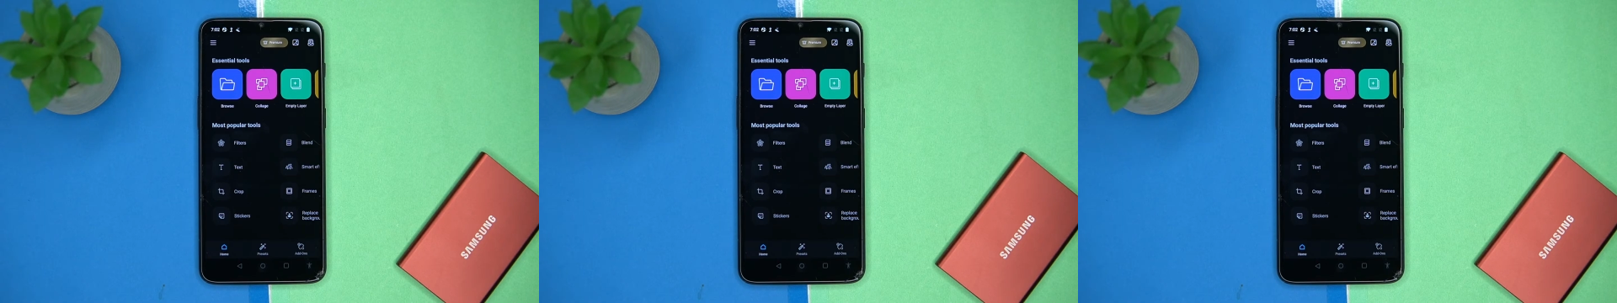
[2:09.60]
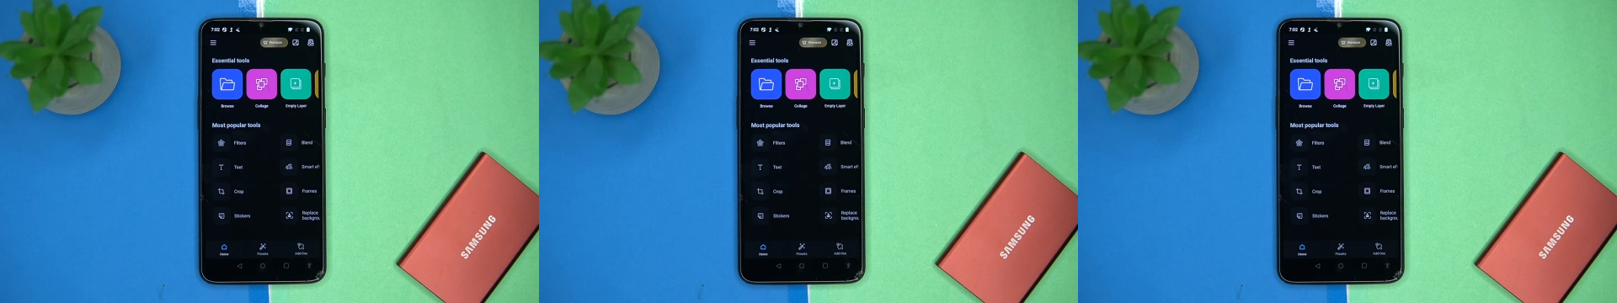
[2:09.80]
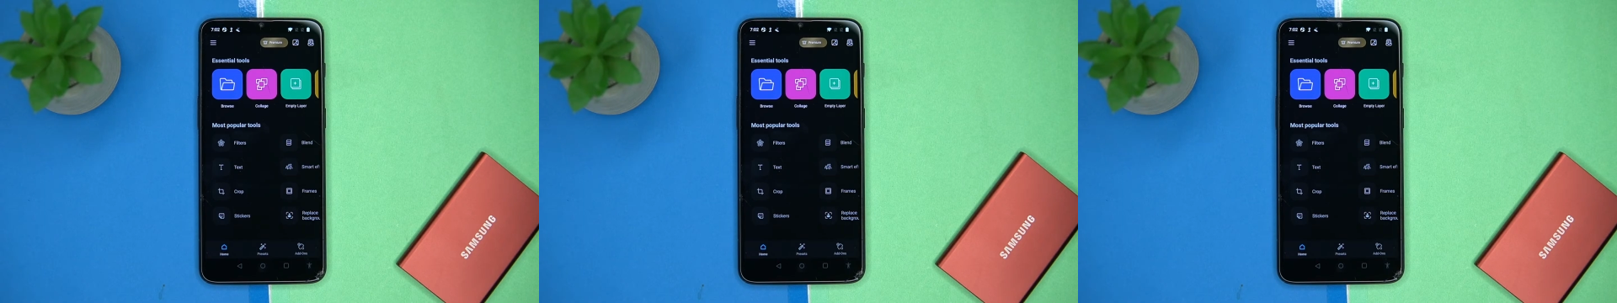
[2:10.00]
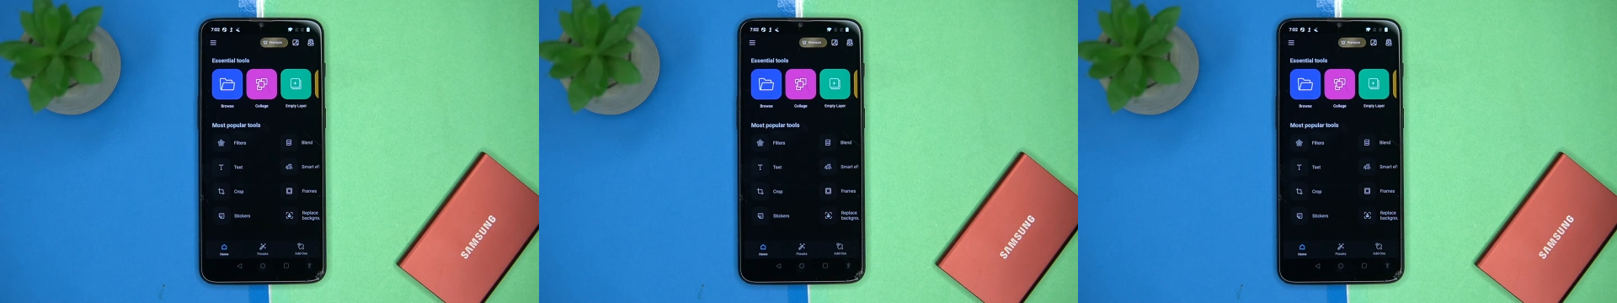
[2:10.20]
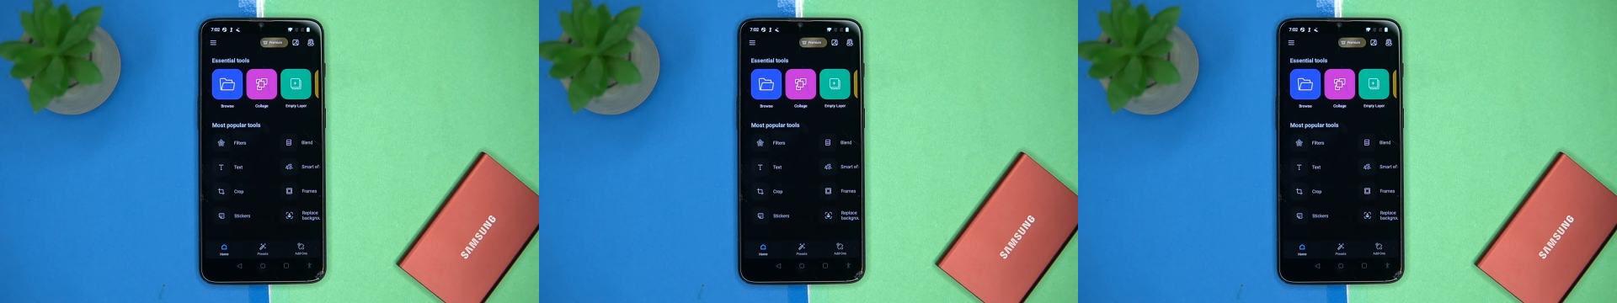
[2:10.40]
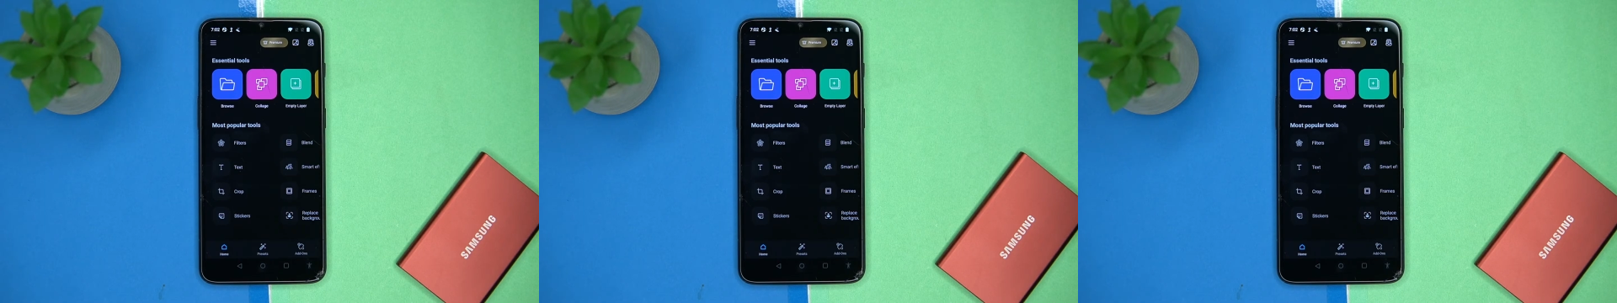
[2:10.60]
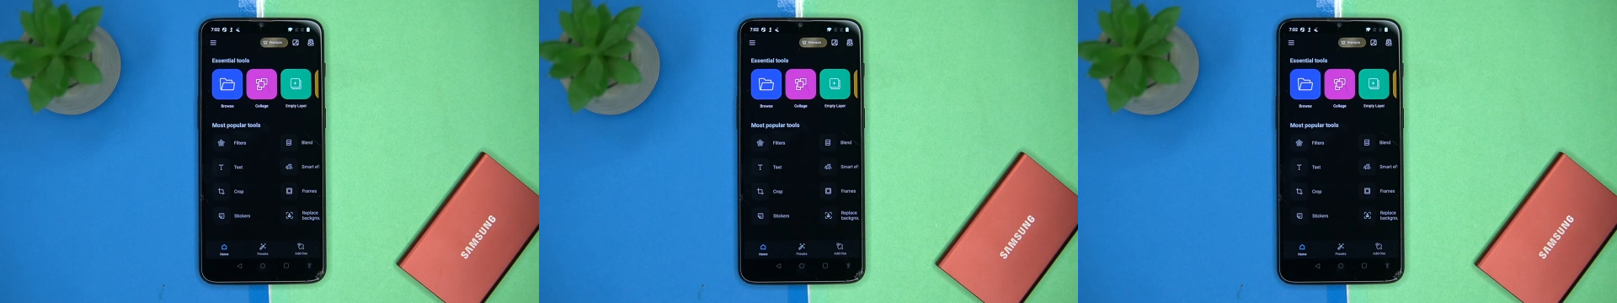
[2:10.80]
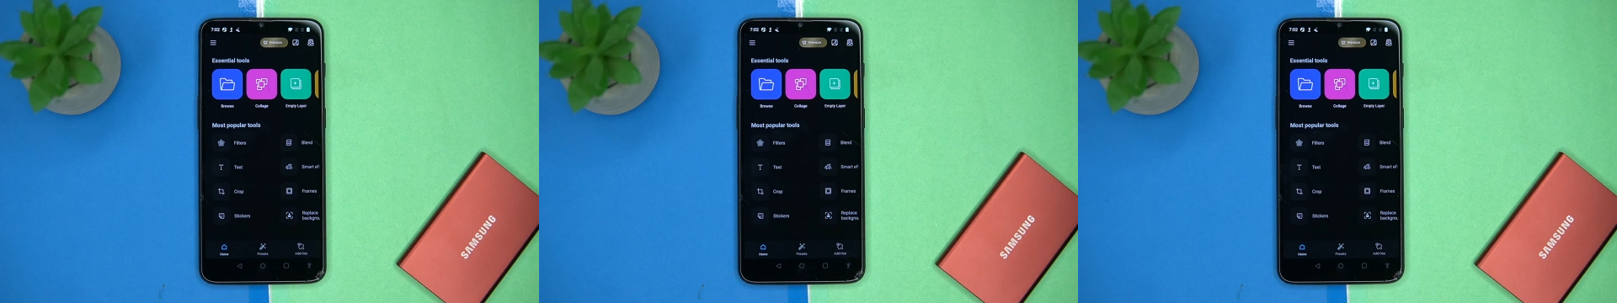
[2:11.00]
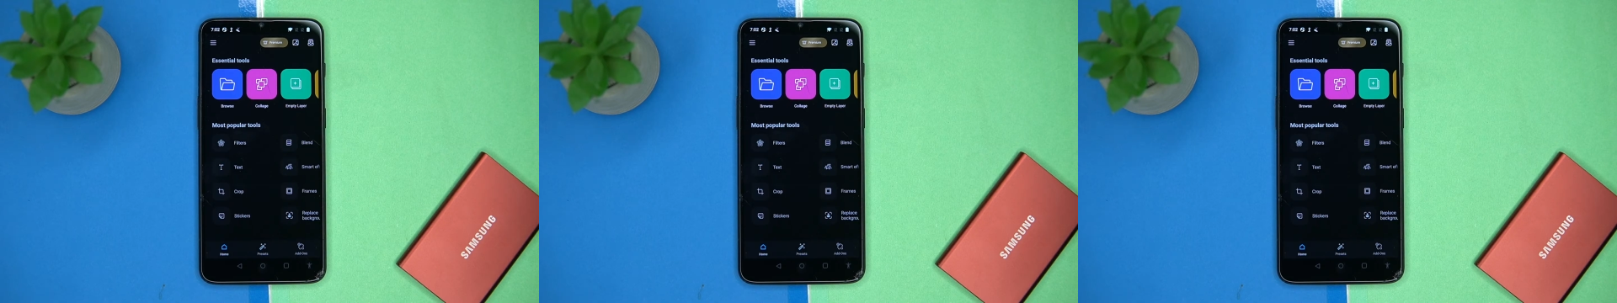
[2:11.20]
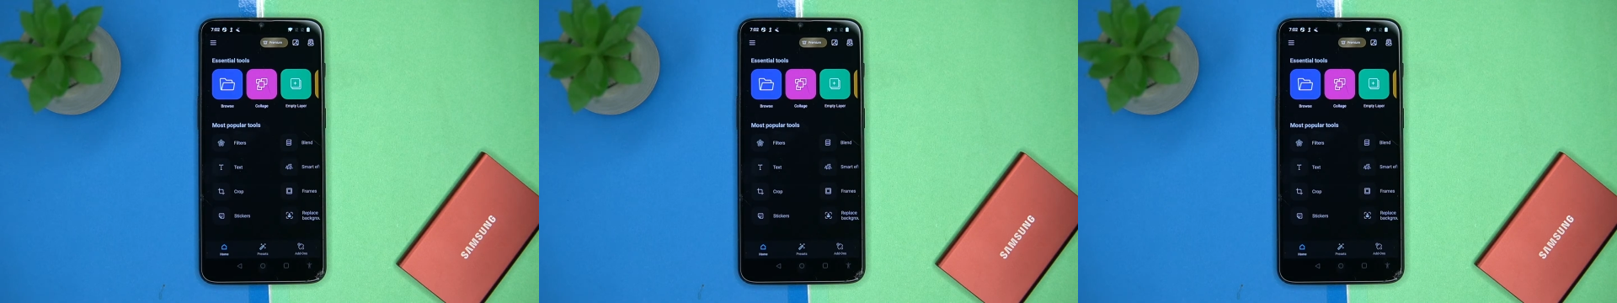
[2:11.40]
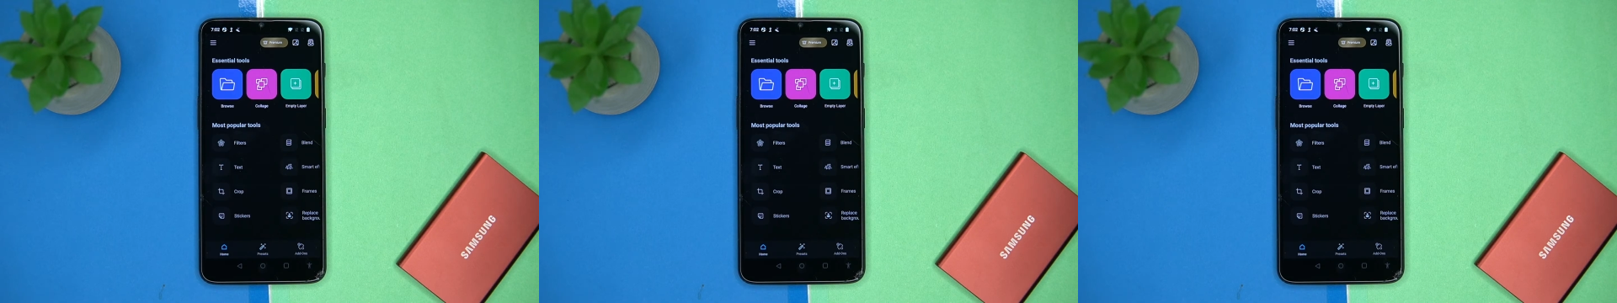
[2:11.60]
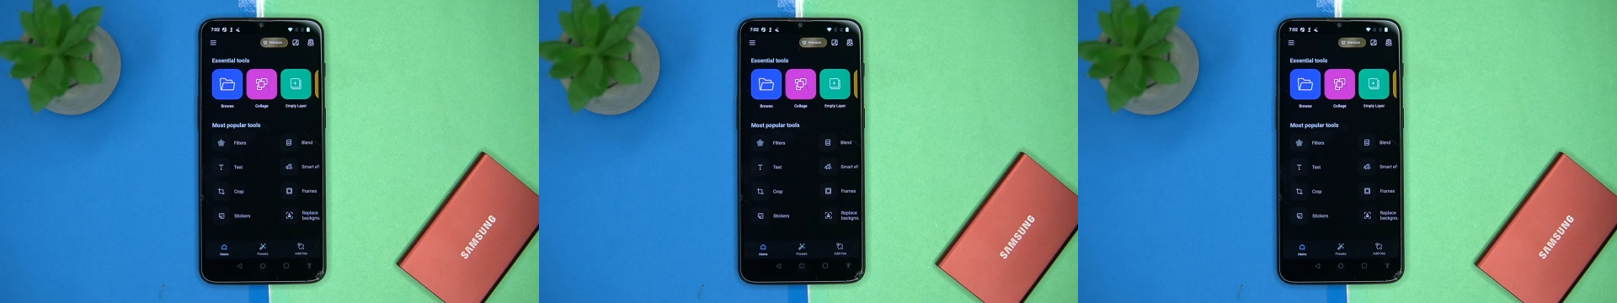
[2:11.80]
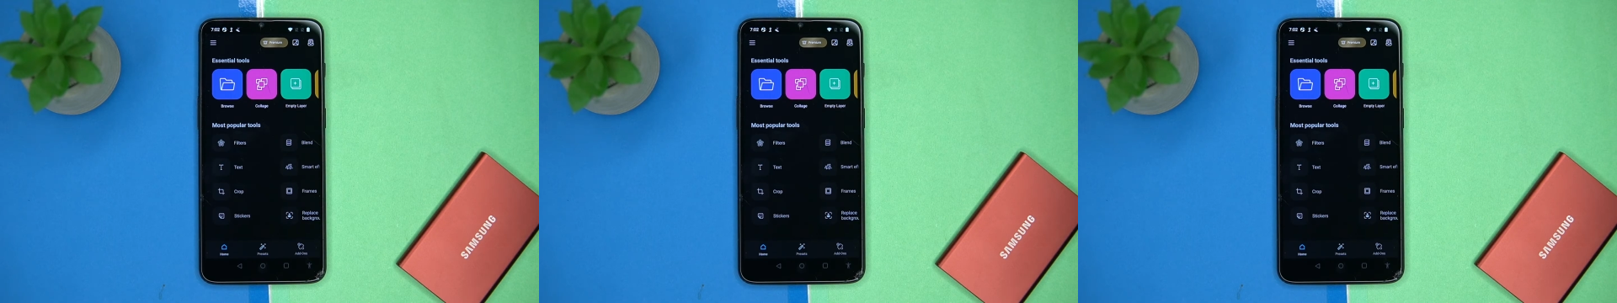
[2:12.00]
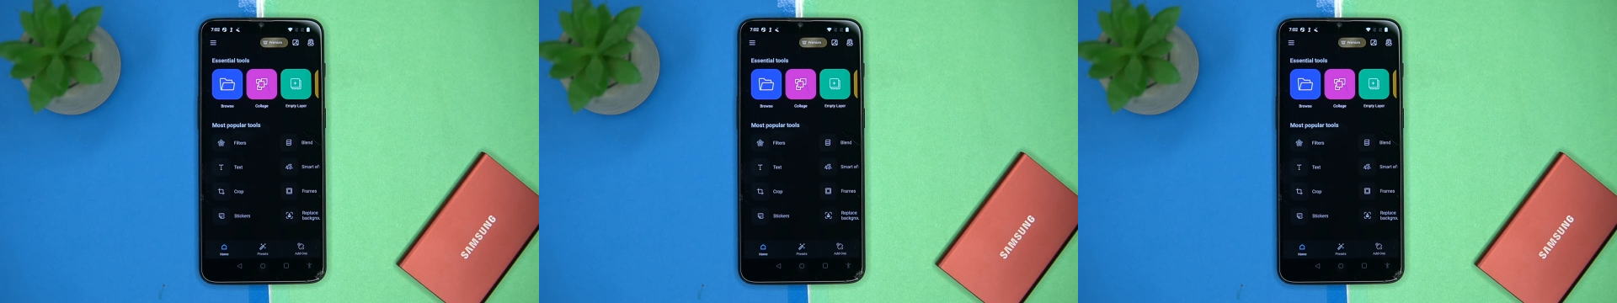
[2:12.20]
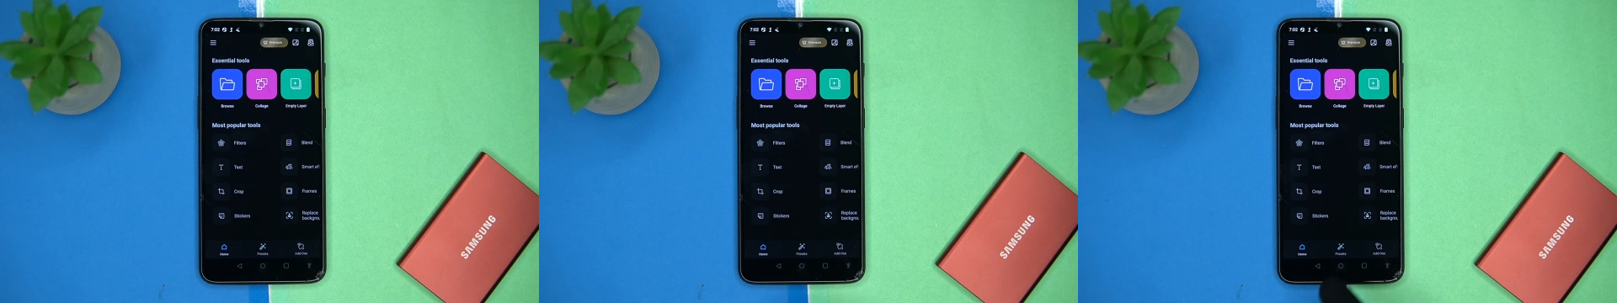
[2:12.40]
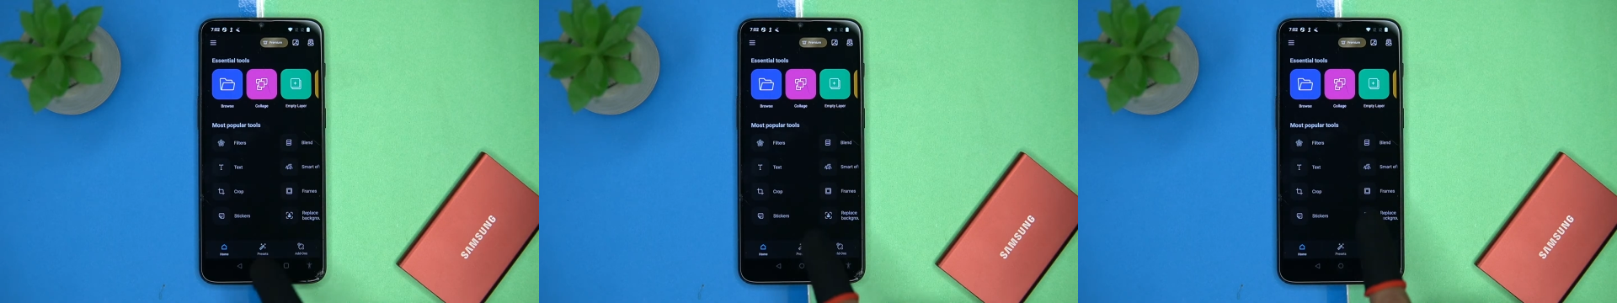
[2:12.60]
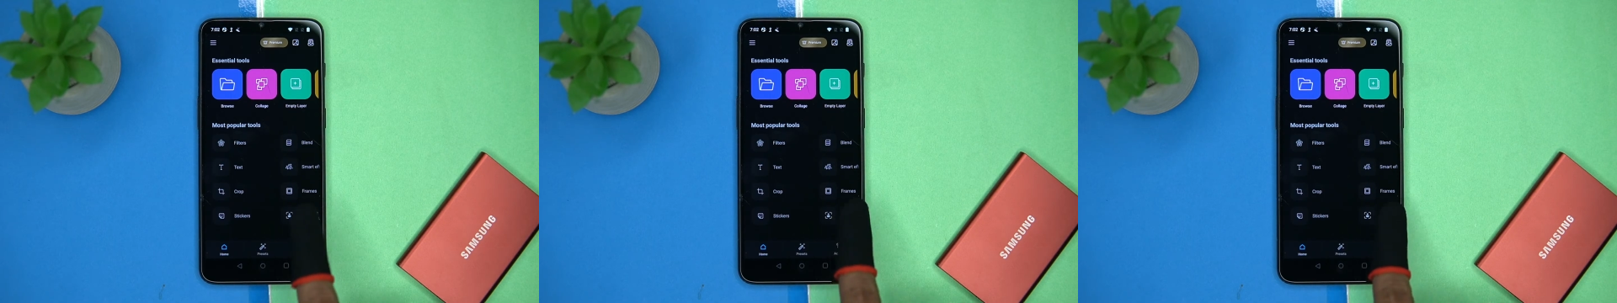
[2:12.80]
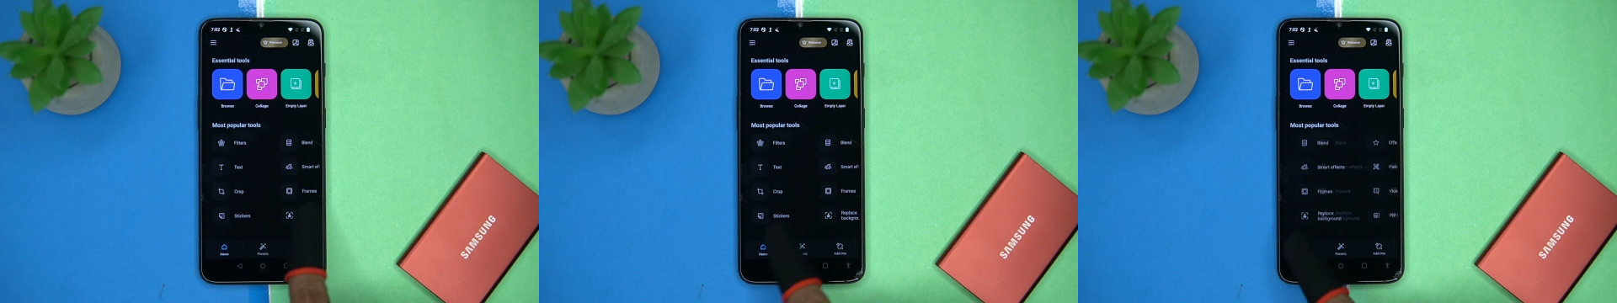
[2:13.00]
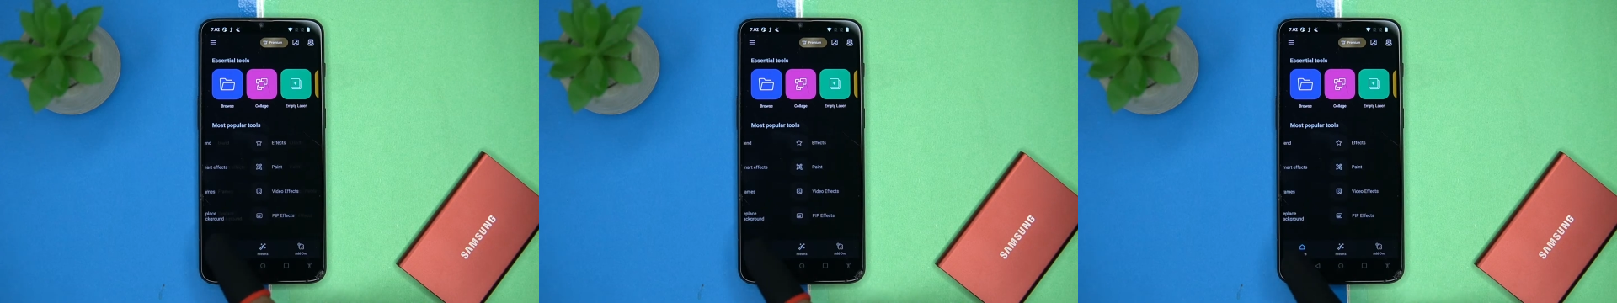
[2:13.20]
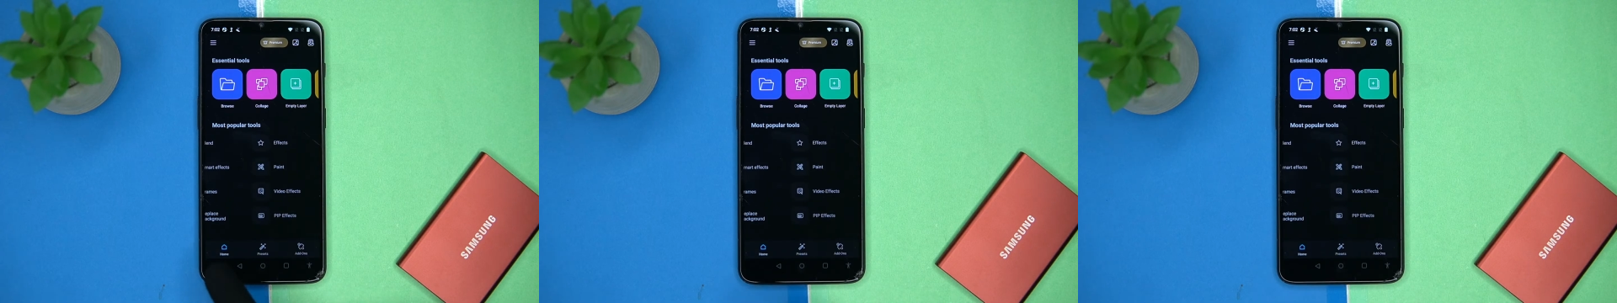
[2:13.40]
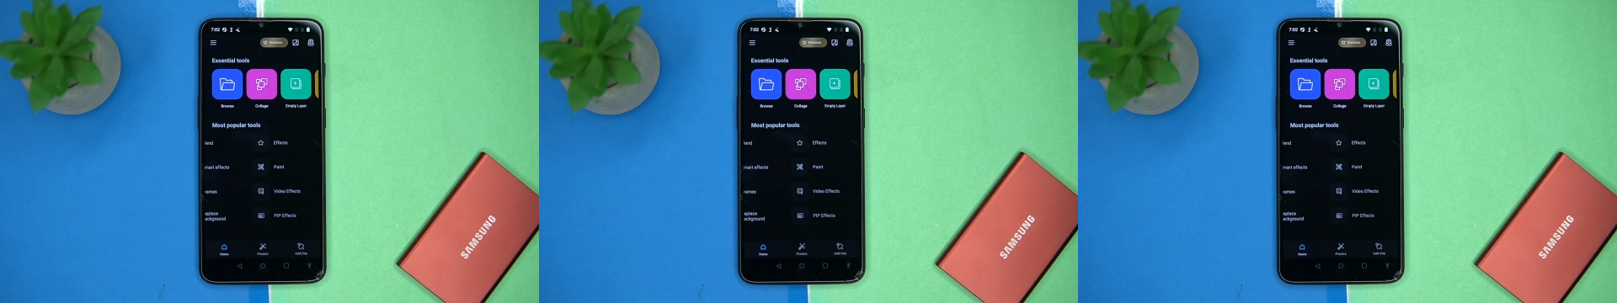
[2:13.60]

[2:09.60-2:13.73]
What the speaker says: No face is visible, so there are no lips to read.